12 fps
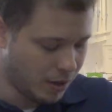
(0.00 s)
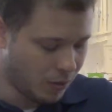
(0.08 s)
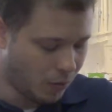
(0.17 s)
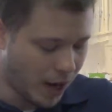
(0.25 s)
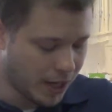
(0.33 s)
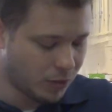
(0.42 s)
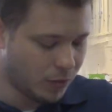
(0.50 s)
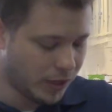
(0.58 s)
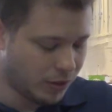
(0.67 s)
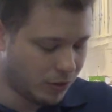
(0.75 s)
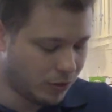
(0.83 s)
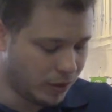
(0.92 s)
Why do we
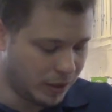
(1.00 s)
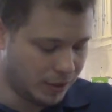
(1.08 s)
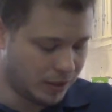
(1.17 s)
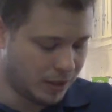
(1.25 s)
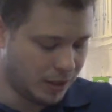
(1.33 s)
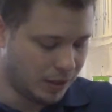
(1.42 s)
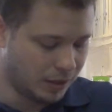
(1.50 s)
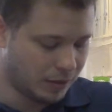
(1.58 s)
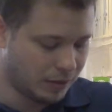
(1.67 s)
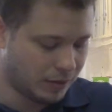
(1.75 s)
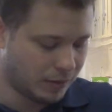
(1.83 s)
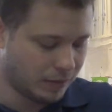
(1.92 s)
do these
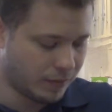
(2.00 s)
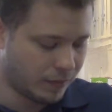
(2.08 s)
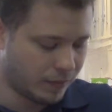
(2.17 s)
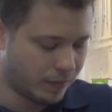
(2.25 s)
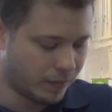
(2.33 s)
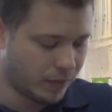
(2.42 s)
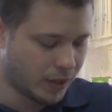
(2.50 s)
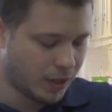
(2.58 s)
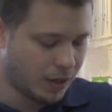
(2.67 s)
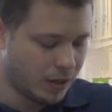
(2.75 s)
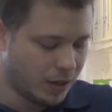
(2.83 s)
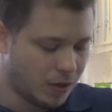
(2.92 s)
things?
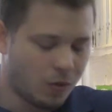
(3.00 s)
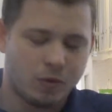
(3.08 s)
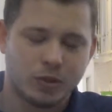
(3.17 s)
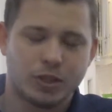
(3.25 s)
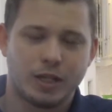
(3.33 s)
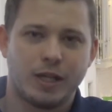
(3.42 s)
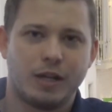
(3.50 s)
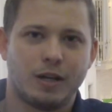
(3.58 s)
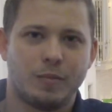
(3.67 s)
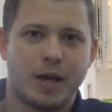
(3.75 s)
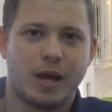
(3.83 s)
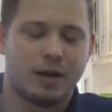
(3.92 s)
I want you to
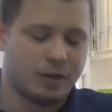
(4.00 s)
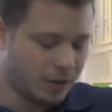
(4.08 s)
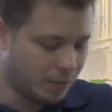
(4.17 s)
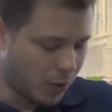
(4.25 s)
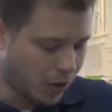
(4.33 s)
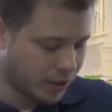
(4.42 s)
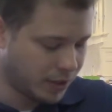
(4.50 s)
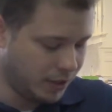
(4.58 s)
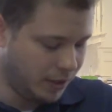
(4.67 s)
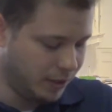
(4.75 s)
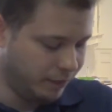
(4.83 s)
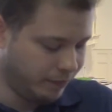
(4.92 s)
hear about
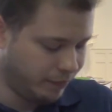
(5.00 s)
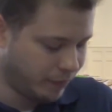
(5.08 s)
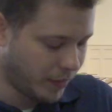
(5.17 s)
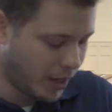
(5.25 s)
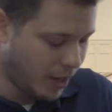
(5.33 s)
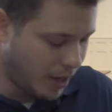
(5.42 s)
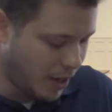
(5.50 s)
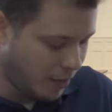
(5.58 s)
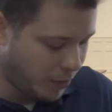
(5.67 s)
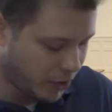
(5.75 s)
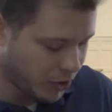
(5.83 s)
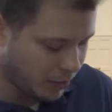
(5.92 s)
Marcion.
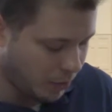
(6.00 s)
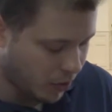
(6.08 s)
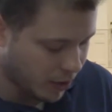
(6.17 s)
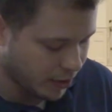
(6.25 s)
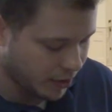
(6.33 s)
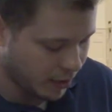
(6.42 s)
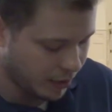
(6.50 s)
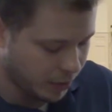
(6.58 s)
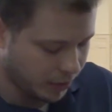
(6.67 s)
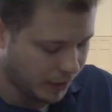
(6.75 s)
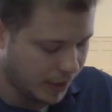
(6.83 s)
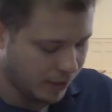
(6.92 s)
Bishop Marcion
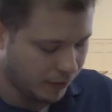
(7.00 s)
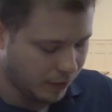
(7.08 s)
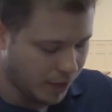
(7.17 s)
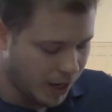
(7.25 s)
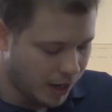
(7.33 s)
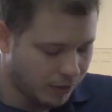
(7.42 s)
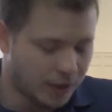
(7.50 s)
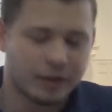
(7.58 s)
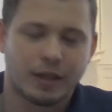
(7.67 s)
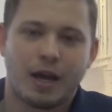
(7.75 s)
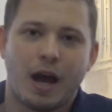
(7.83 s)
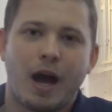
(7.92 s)
believed that
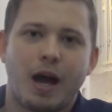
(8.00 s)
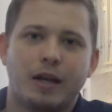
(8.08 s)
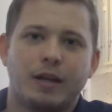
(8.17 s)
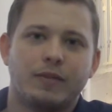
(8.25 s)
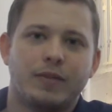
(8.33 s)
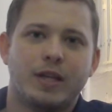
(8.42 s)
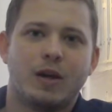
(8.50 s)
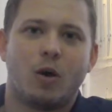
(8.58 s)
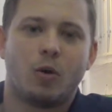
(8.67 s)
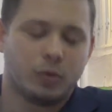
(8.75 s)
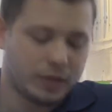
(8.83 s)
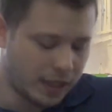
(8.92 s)
the God of the
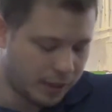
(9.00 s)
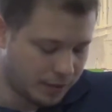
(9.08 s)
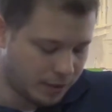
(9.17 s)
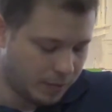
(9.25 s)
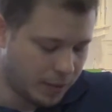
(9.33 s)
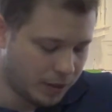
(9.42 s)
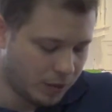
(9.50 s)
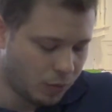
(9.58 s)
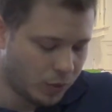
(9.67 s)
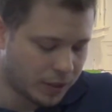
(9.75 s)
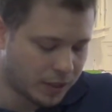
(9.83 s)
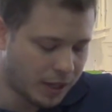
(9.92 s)
Old Testament
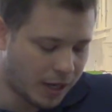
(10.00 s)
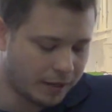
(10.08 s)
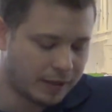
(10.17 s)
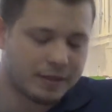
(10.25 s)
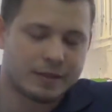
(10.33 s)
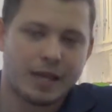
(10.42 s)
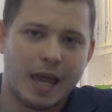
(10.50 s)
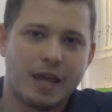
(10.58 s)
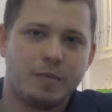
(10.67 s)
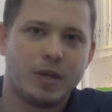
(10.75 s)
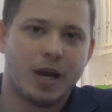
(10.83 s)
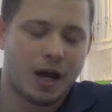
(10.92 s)
was not the
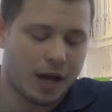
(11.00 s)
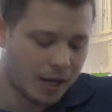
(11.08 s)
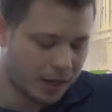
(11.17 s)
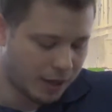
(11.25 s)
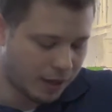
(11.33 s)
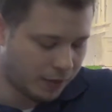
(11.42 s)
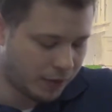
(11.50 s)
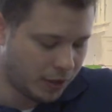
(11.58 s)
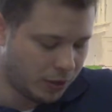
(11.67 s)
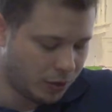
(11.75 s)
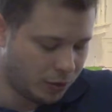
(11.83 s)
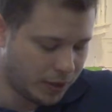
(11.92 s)
same God of the
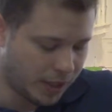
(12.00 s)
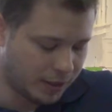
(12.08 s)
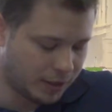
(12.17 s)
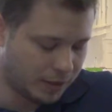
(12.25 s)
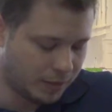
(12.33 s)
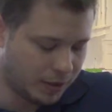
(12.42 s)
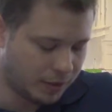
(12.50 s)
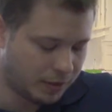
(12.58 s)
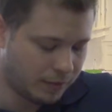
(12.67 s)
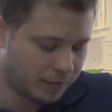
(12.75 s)
New Testament.